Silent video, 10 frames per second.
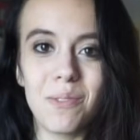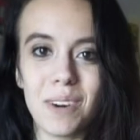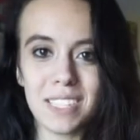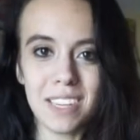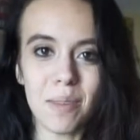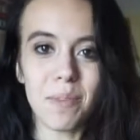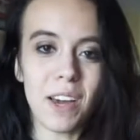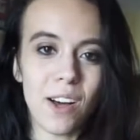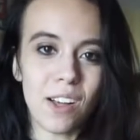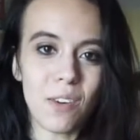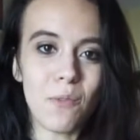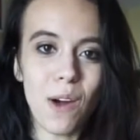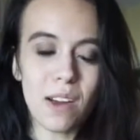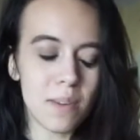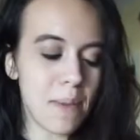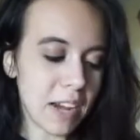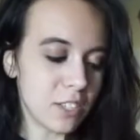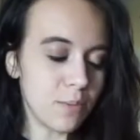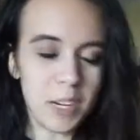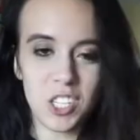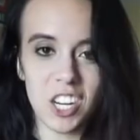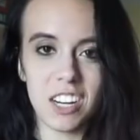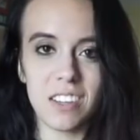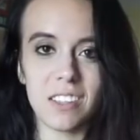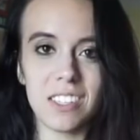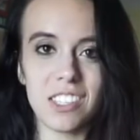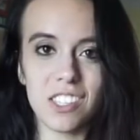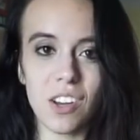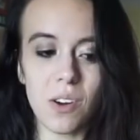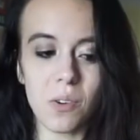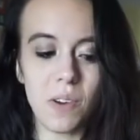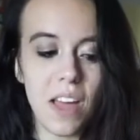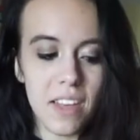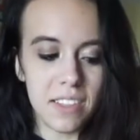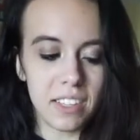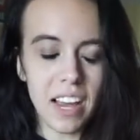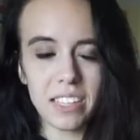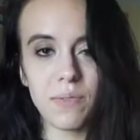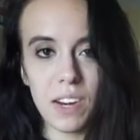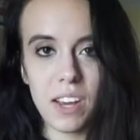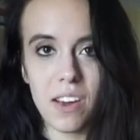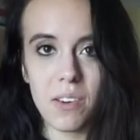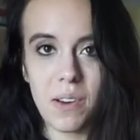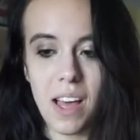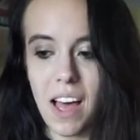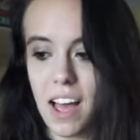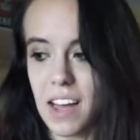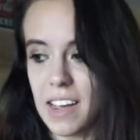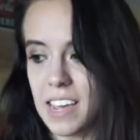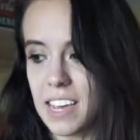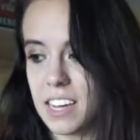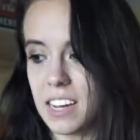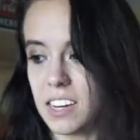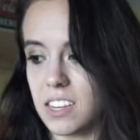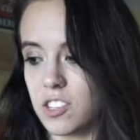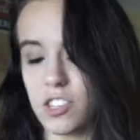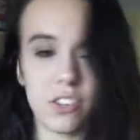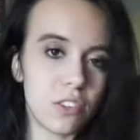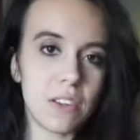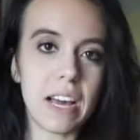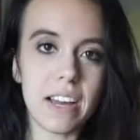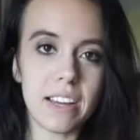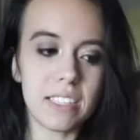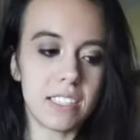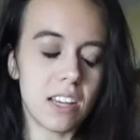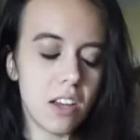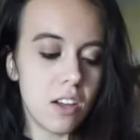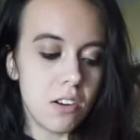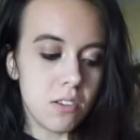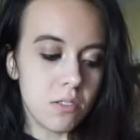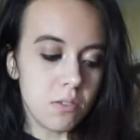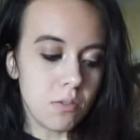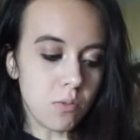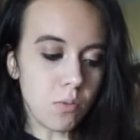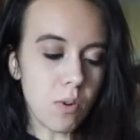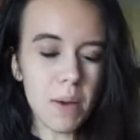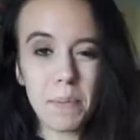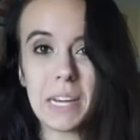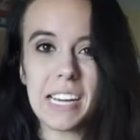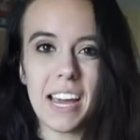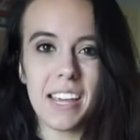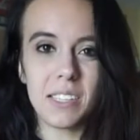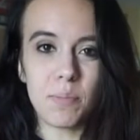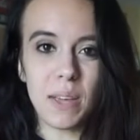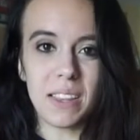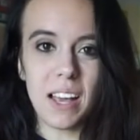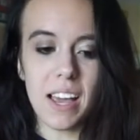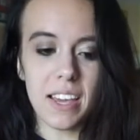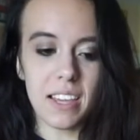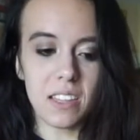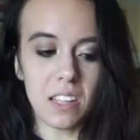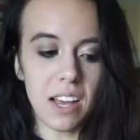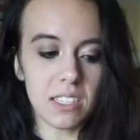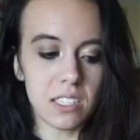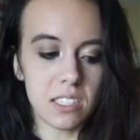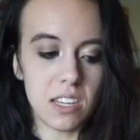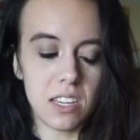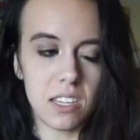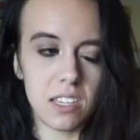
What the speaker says: What's up, y'all? Welcome back to my channel. So the last video I kind of showed you guys what my diet's been like the last,